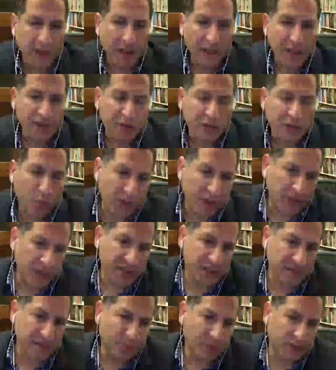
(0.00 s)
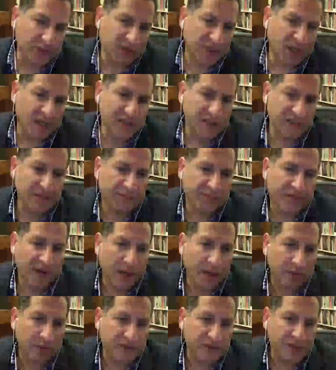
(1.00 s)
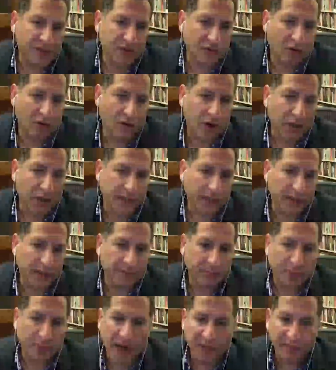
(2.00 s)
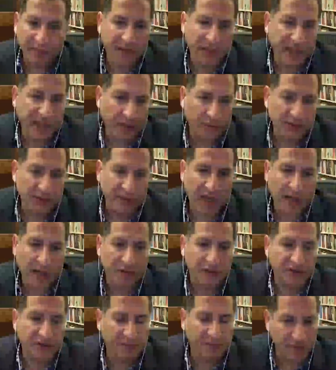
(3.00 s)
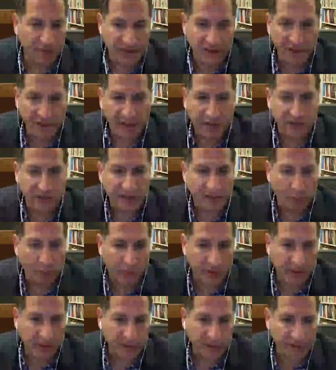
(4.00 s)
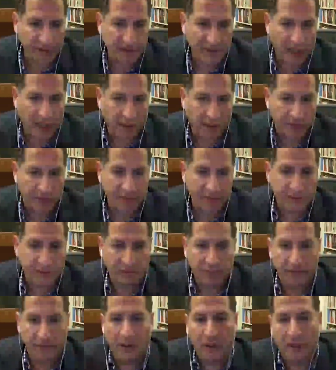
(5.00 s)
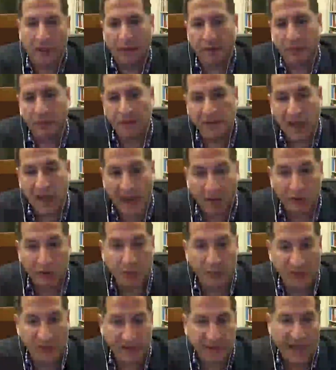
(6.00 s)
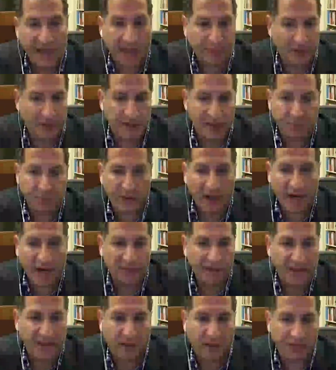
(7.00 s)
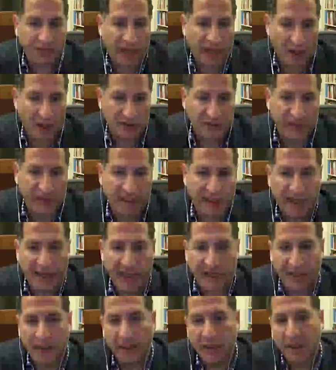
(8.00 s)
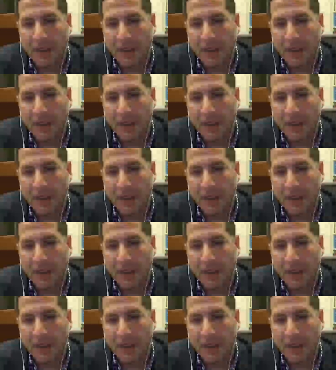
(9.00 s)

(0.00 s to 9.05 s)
So one of the things the book does is it follows this arc of privately held knowledge of missionaries and Orientalist scholars whose knowledge was adapted, this privately held knowledge that they had,